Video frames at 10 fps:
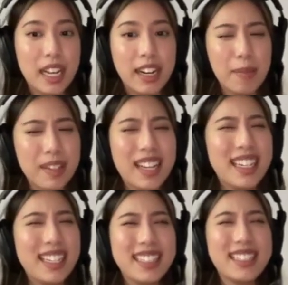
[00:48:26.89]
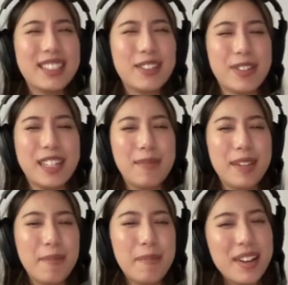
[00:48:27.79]
I'm like, it's already been a
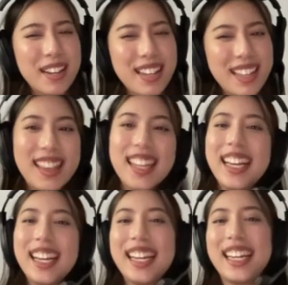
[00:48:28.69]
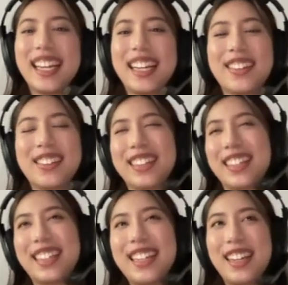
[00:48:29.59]
month,
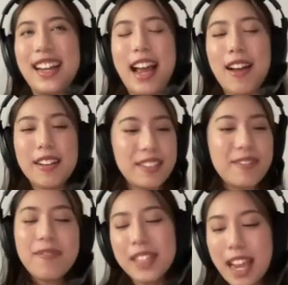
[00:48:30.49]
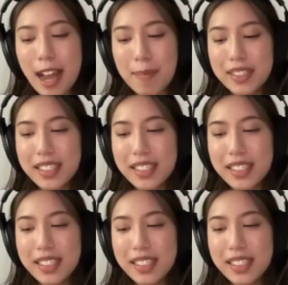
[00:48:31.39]
like yeah, it happens.